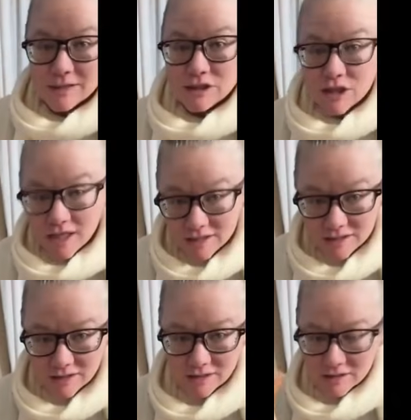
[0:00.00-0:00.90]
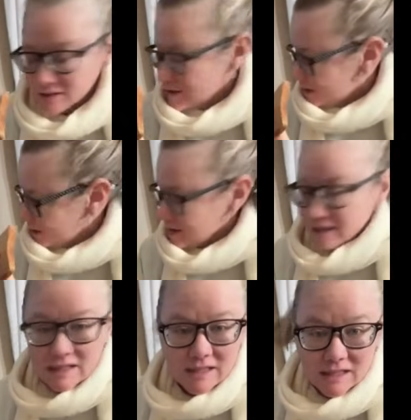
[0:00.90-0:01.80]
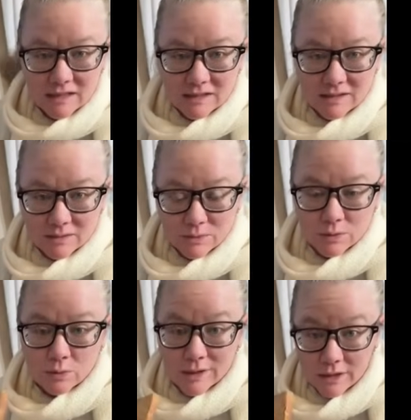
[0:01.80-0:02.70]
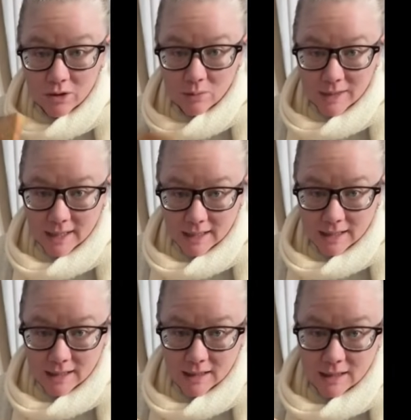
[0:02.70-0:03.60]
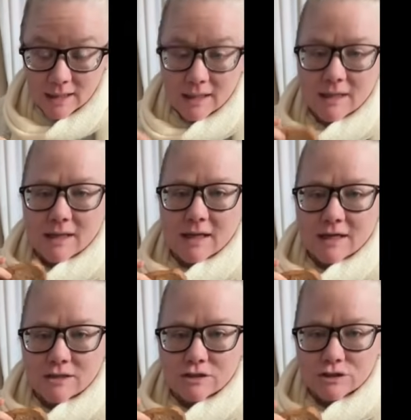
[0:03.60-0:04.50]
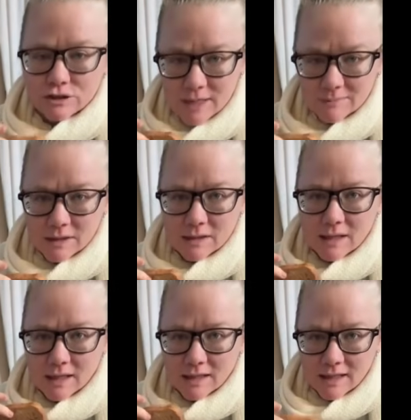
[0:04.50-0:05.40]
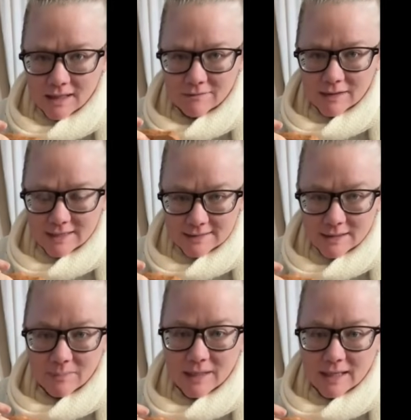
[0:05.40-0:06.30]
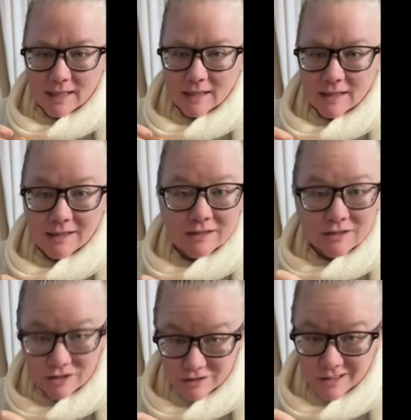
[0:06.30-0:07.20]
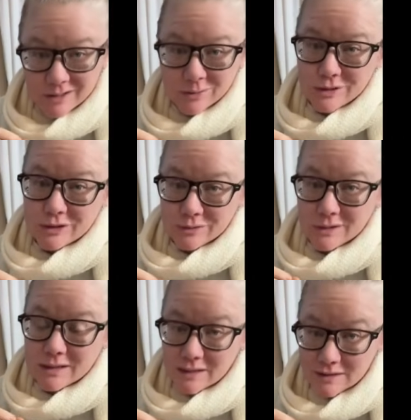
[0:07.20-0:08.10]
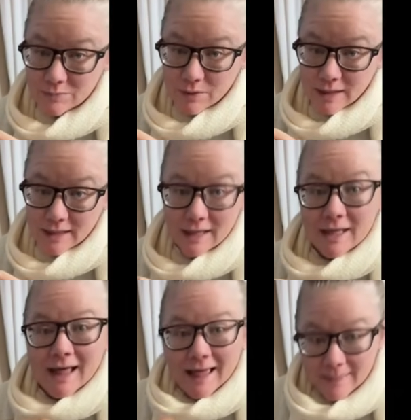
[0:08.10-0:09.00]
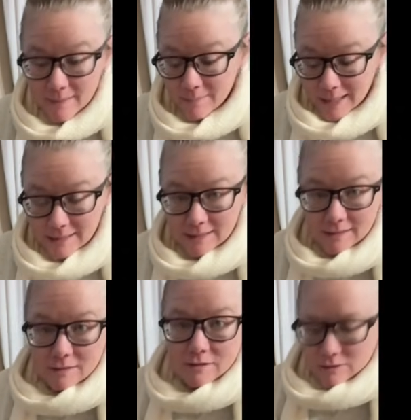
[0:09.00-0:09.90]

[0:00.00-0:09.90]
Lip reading: We just kneaded it till it was window pane, shaped it and let it rise in the pan just like you would do with yeast bread, and then baked it.